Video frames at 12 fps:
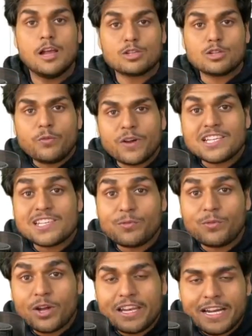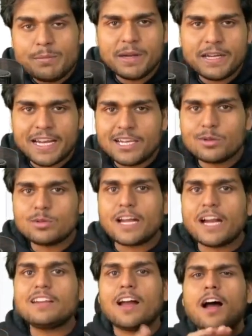So first of all, let me tell you
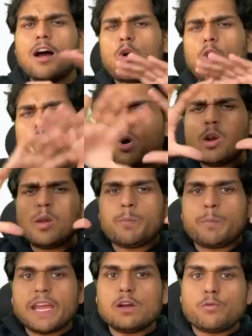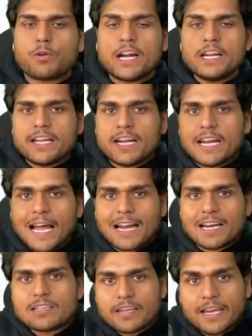that a whole big front-end
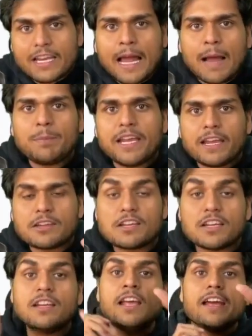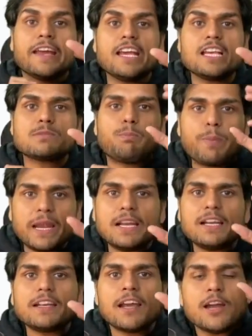large-scale application is
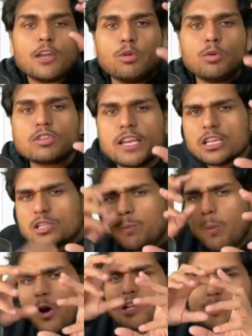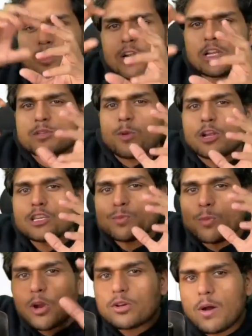built using small
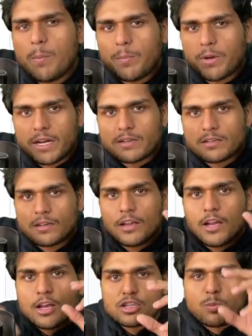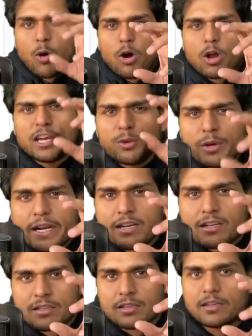components, small
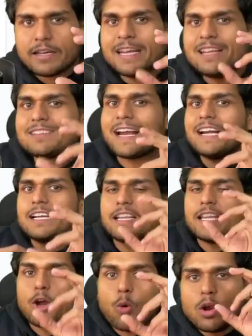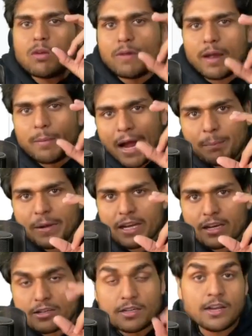units inside the whole web
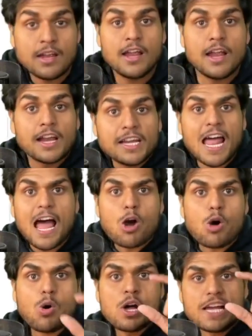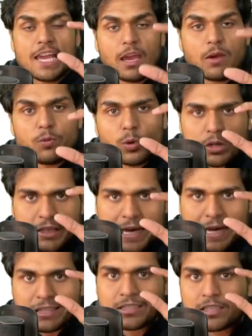application. Now, if you
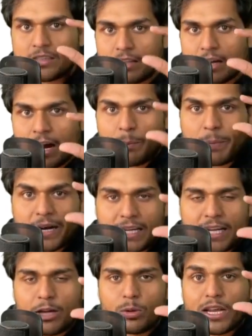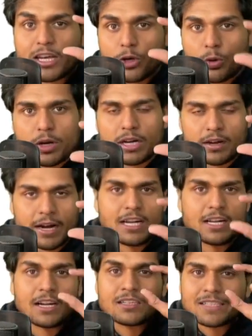test a particular unit,
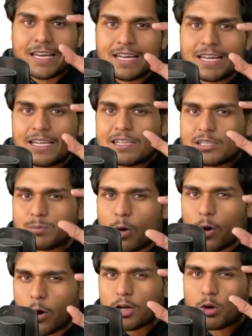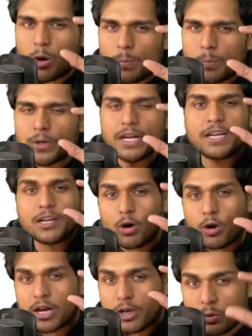right, a single small component
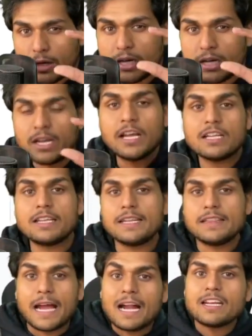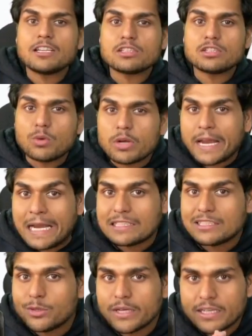or a unit, then that is known
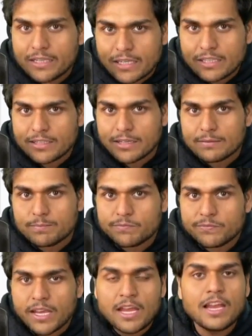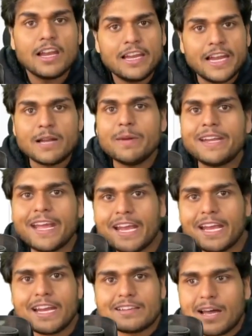as unit testing. Let me take
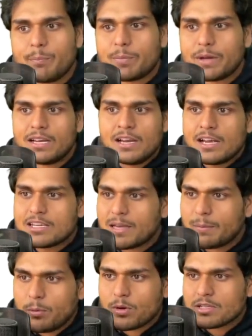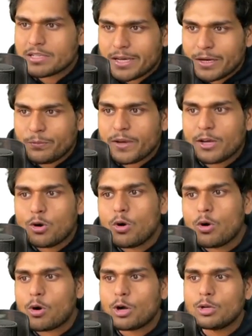an example. Suppose if we
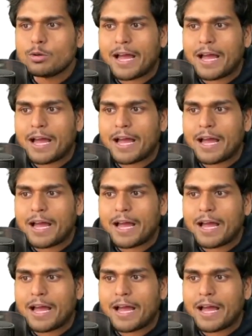go on to